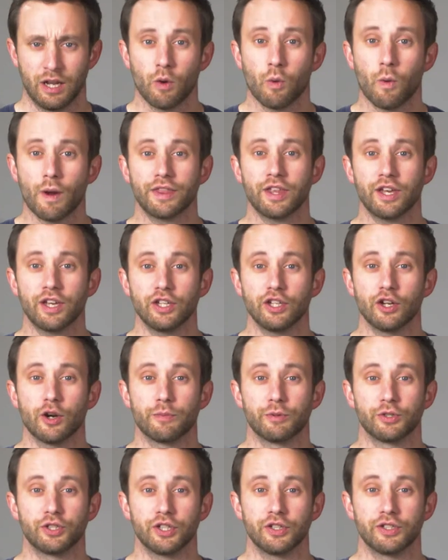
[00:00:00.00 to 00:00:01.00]
Whether you're
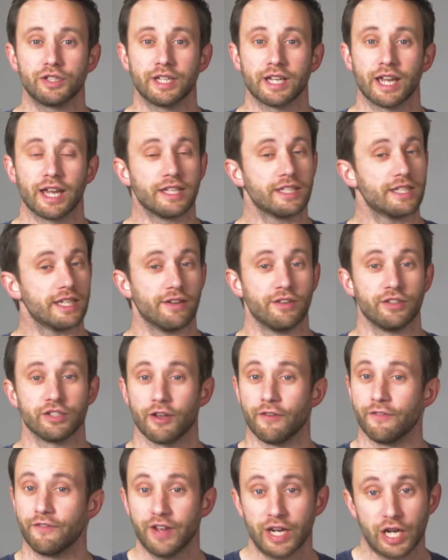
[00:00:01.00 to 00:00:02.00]
producing a series
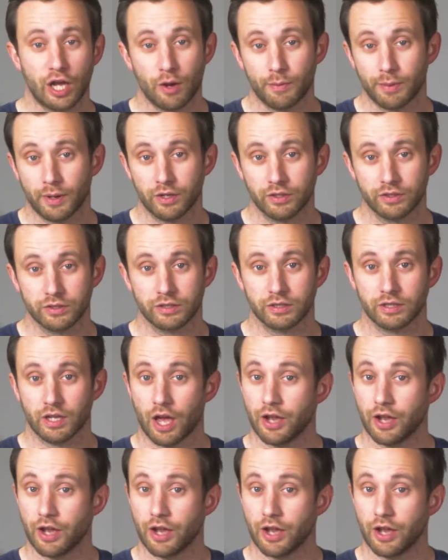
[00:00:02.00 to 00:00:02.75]
of video blogs,